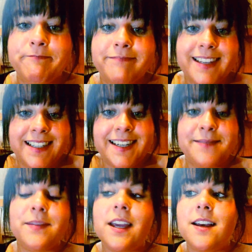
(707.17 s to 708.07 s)
that's
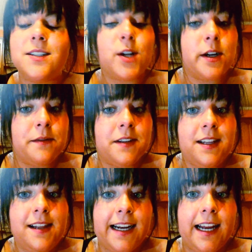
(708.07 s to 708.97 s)
it. Sorry for the
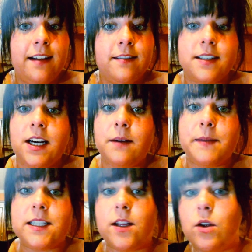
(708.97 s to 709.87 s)
lighting.
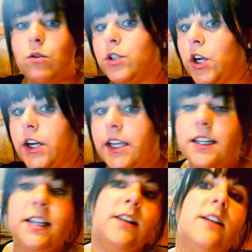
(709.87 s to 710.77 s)
It's a little dark in
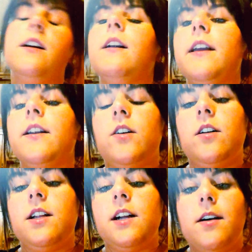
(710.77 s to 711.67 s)
here and
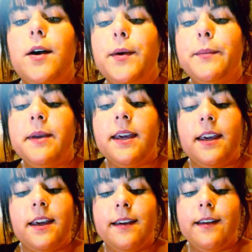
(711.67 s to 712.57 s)
all.
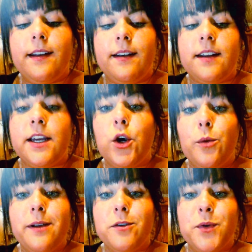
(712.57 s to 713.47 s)
And I
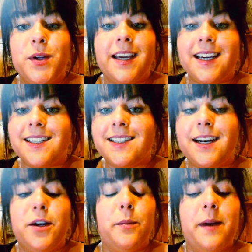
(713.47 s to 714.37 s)
hope everyone, like I said,
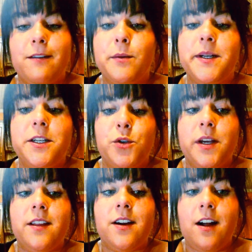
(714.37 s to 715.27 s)
I hope everyone
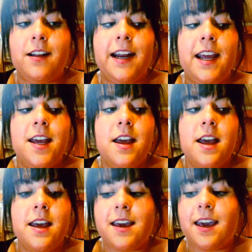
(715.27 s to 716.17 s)
enjoyed their holiday.
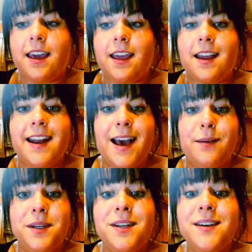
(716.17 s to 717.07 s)
And
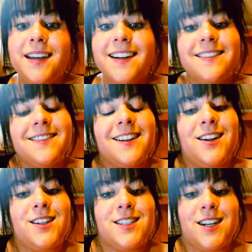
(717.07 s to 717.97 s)
Happy New Year.
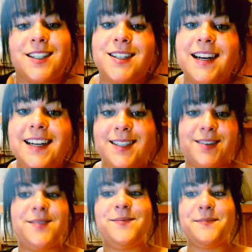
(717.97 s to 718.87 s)
I'll talk to you guys
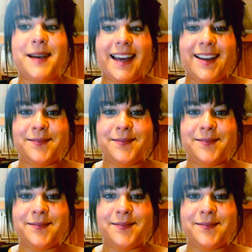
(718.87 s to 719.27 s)
soon. Bye.